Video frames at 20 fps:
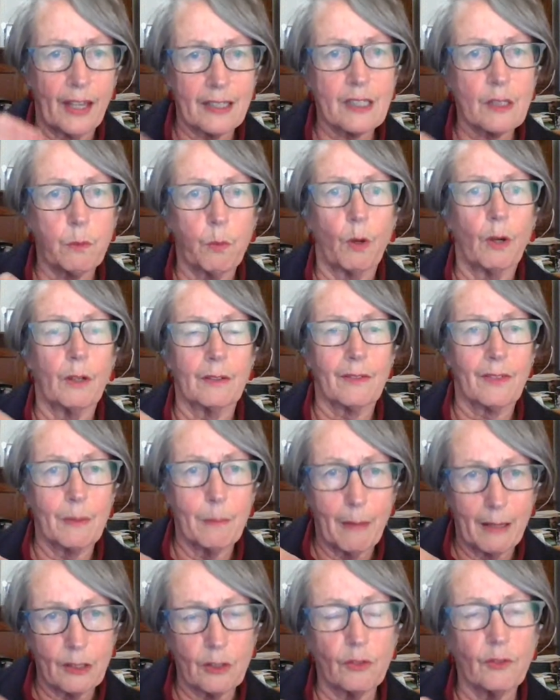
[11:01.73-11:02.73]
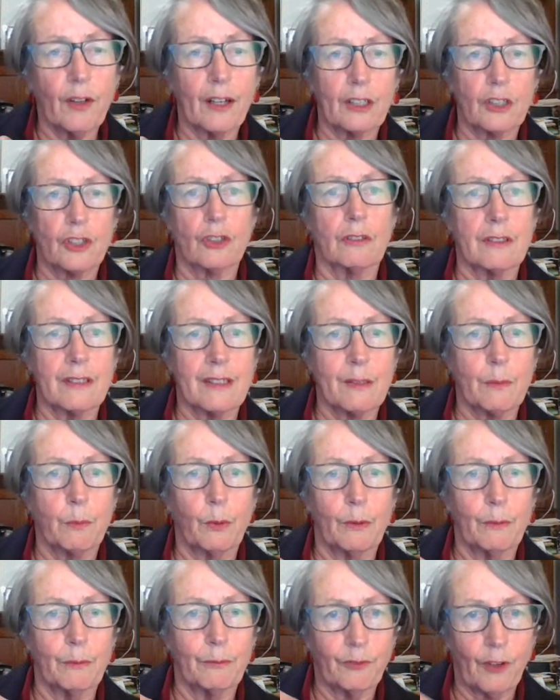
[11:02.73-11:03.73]
That's what the manufacturers
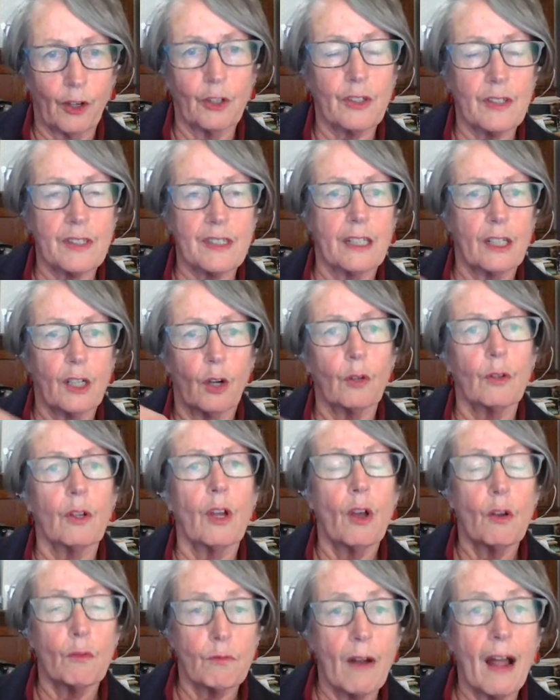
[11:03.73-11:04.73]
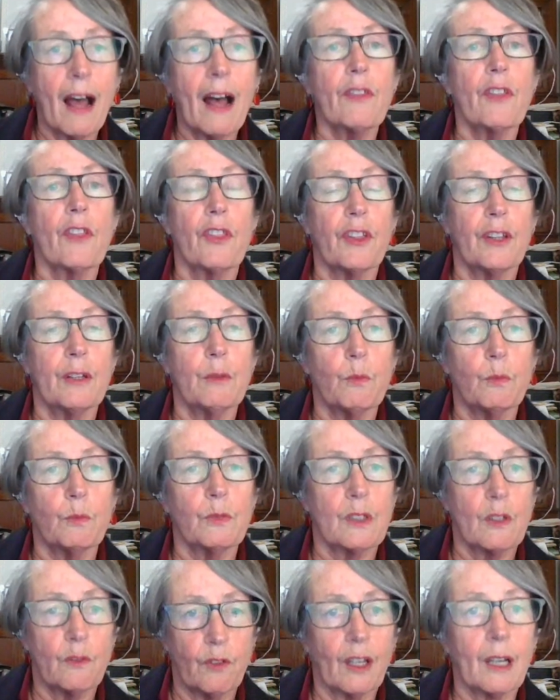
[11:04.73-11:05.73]
were focusing on, rather than
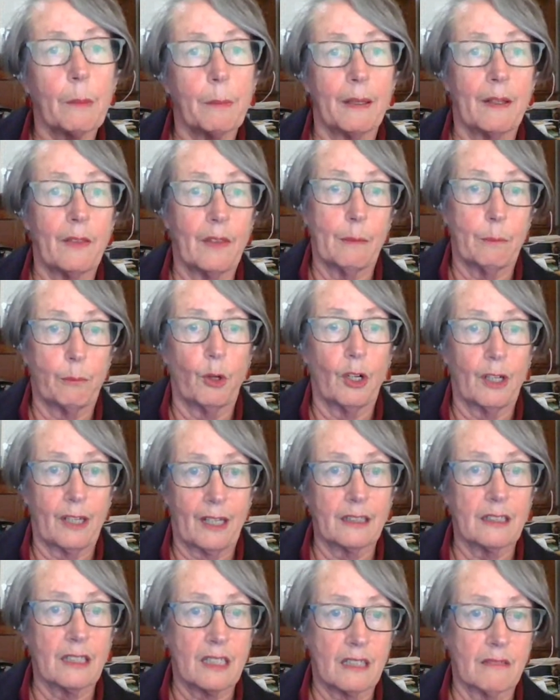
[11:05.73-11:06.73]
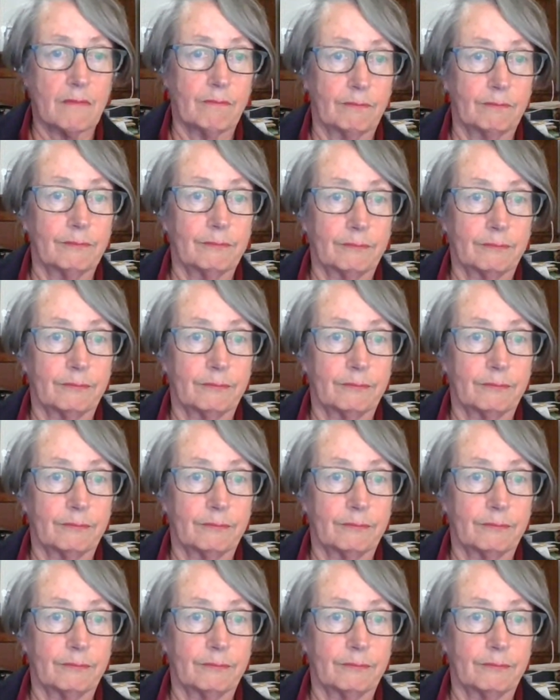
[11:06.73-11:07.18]
developing their products.